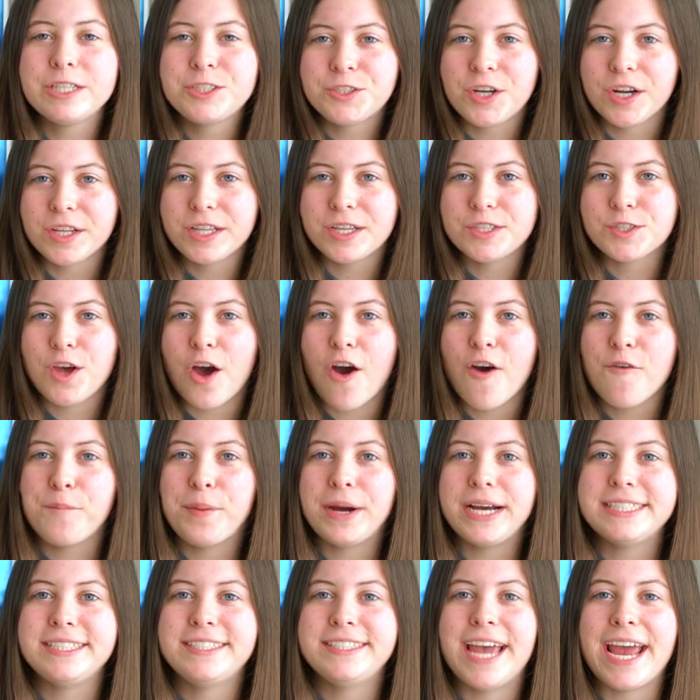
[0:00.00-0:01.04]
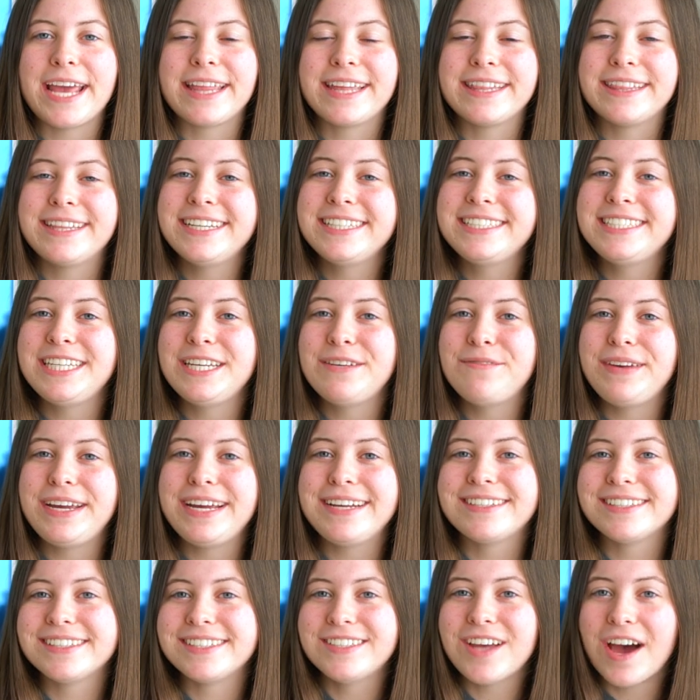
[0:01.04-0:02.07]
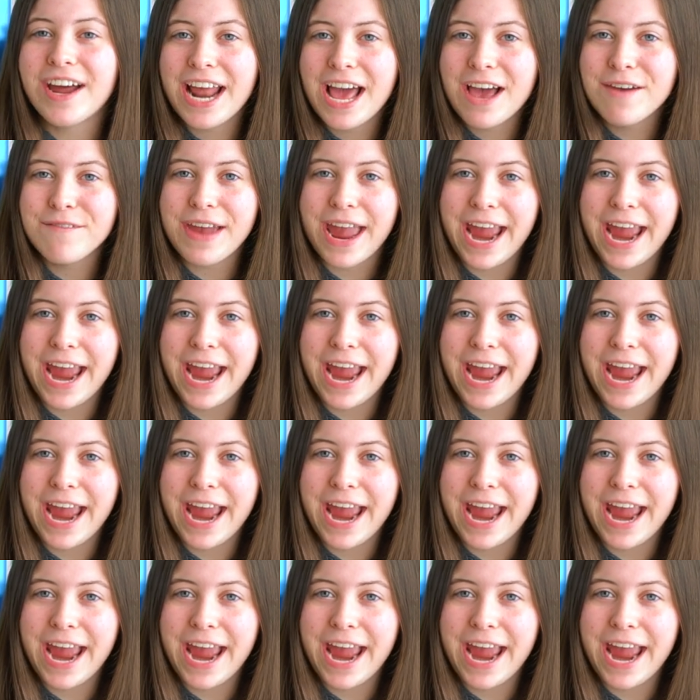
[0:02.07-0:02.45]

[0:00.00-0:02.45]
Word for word: to start this off by saying that this TV does not have